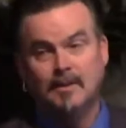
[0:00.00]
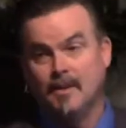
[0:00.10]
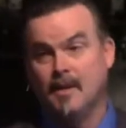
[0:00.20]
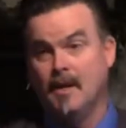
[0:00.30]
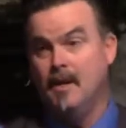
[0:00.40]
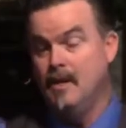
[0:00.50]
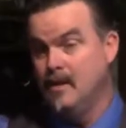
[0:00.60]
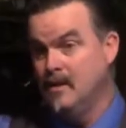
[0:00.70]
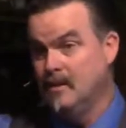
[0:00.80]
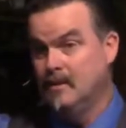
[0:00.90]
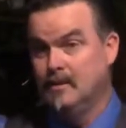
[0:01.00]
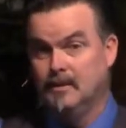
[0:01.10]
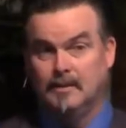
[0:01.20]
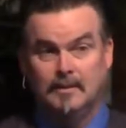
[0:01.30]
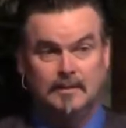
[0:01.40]
the.
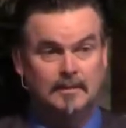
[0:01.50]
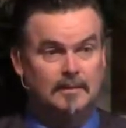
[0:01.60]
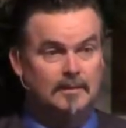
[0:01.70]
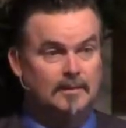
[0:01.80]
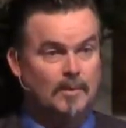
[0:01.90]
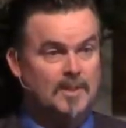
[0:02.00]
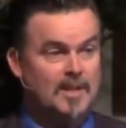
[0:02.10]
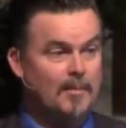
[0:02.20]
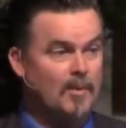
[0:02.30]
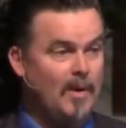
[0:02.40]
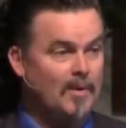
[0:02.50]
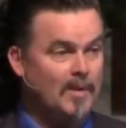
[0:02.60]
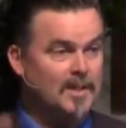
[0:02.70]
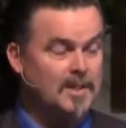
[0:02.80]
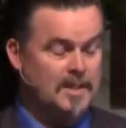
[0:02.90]
What's number one?
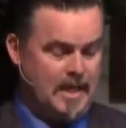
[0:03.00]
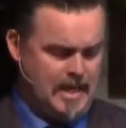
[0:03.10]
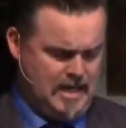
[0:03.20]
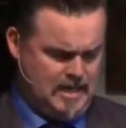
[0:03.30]
What does it say?